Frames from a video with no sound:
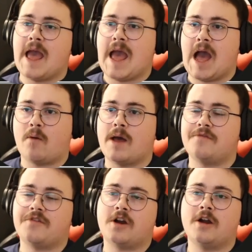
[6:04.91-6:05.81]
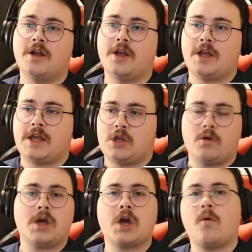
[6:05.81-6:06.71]
However, you
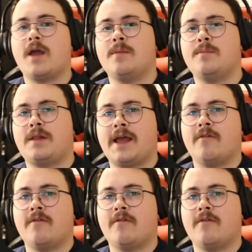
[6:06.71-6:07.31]
can go in and play